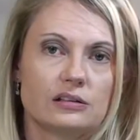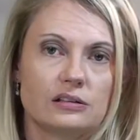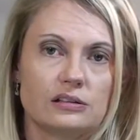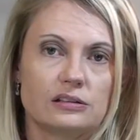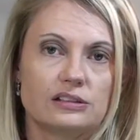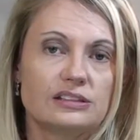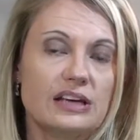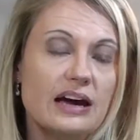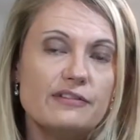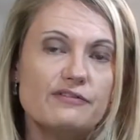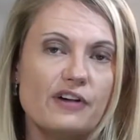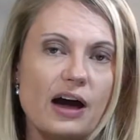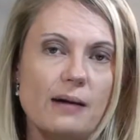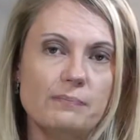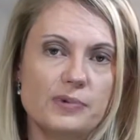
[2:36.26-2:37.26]
save
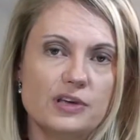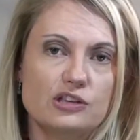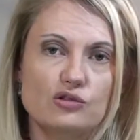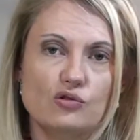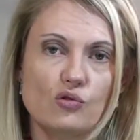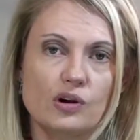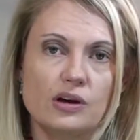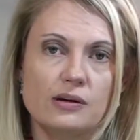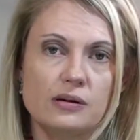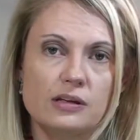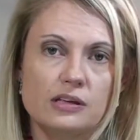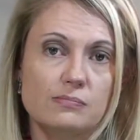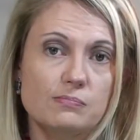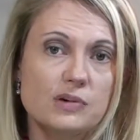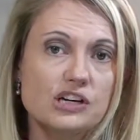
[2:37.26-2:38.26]
up in your
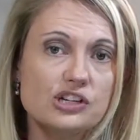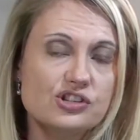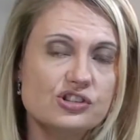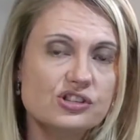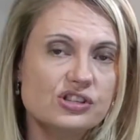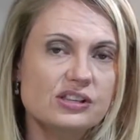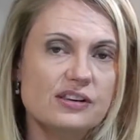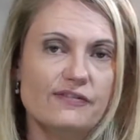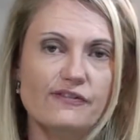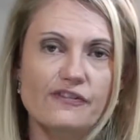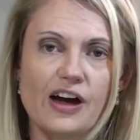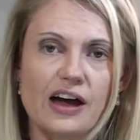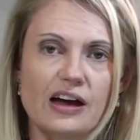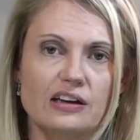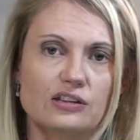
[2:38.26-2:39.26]
emergency
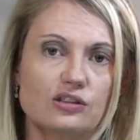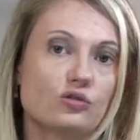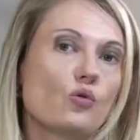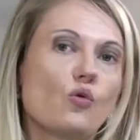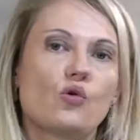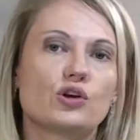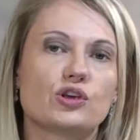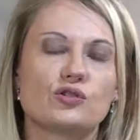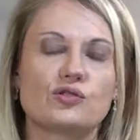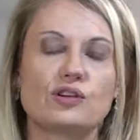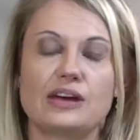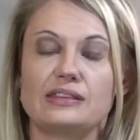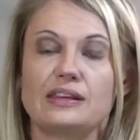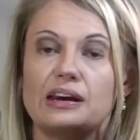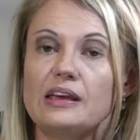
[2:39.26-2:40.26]
fund, or you
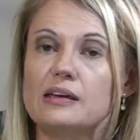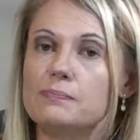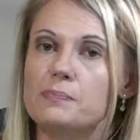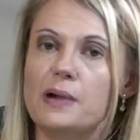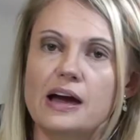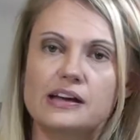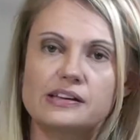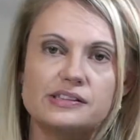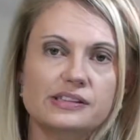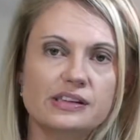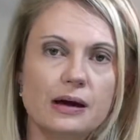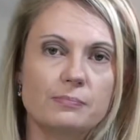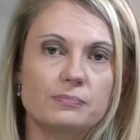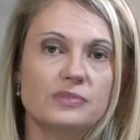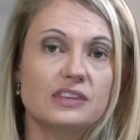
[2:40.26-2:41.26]
can repay
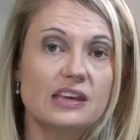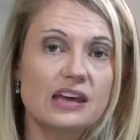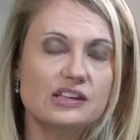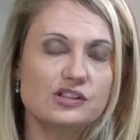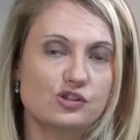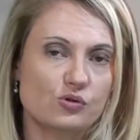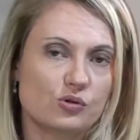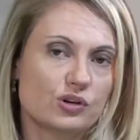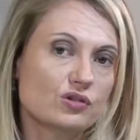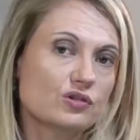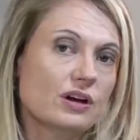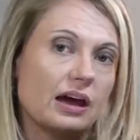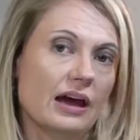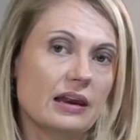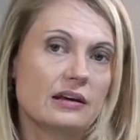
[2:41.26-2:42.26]
some debt, or you
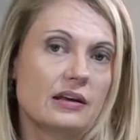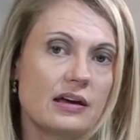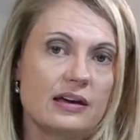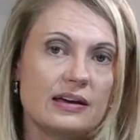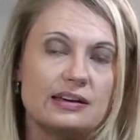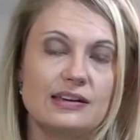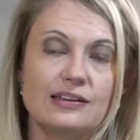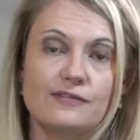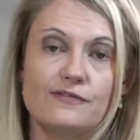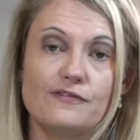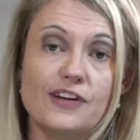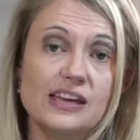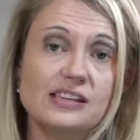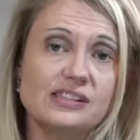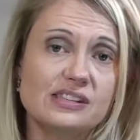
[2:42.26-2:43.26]
can
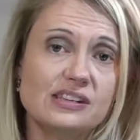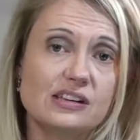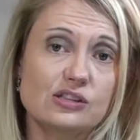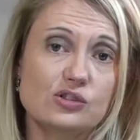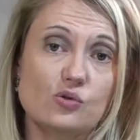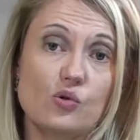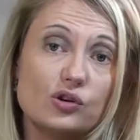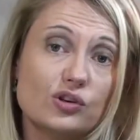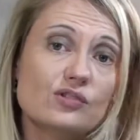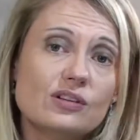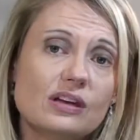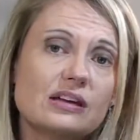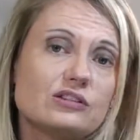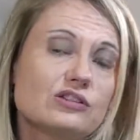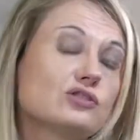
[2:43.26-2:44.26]
invest it, or you
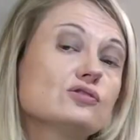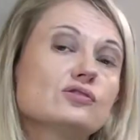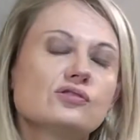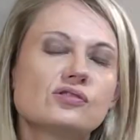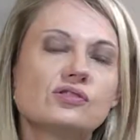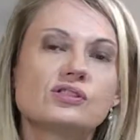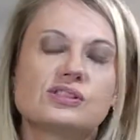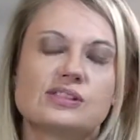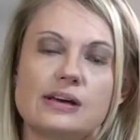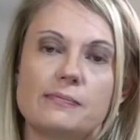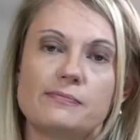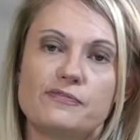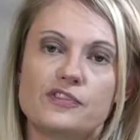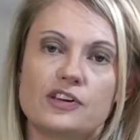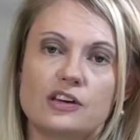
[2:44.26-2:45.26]
can do
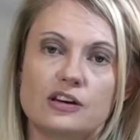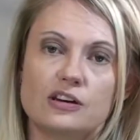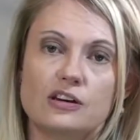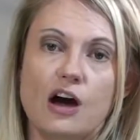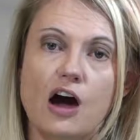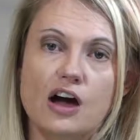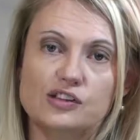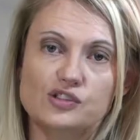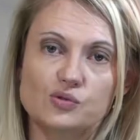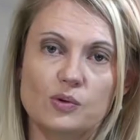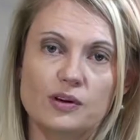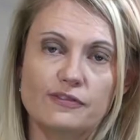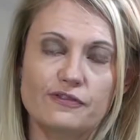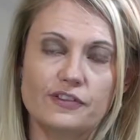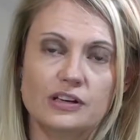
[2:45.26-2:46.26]
something nice
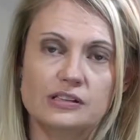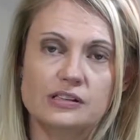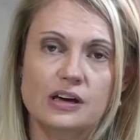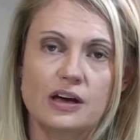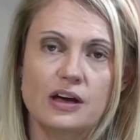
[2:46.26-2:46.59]
with it.